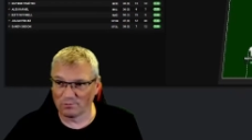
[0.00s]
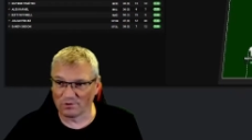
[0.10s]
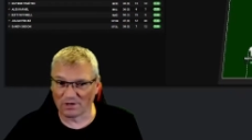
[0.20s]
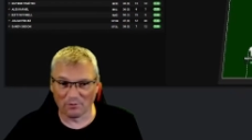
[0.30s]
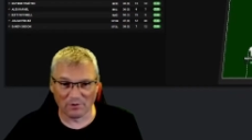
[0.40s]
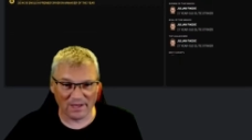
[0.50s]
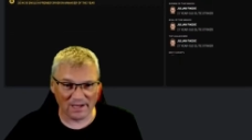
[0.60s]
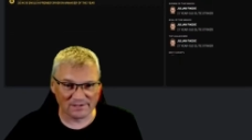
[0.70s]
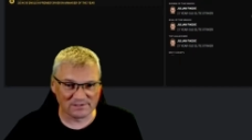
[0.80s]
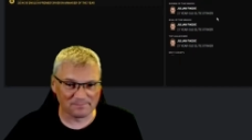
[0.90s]
We'll go with
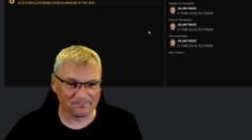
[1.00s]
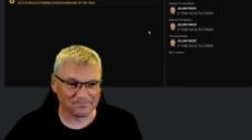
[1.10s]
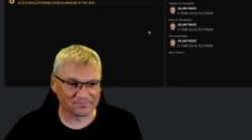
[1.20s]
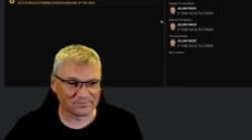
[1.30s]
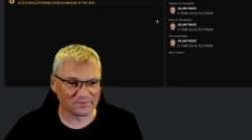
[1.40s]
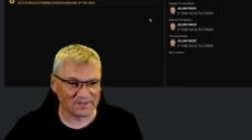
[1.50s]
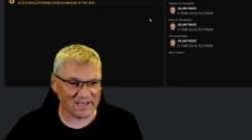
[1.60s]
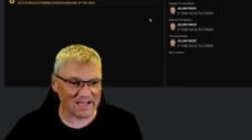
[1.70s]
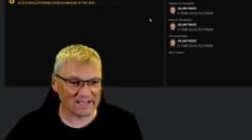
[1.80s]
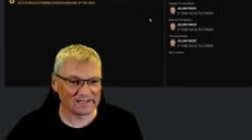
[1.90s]
that.
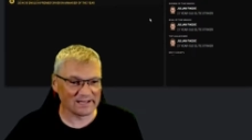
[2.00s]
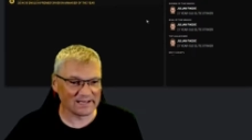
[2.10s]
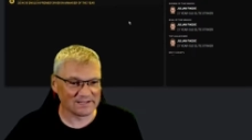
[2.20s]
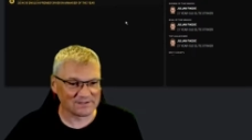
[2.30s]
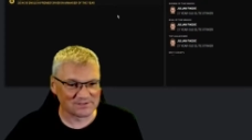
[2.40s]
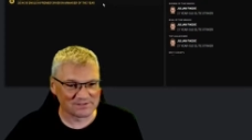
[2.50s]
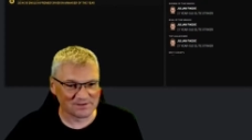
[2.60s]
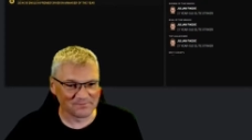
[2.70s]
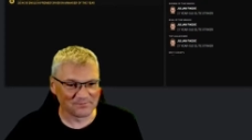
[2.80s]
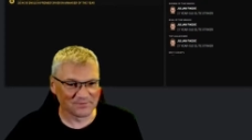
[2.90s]
The accolades.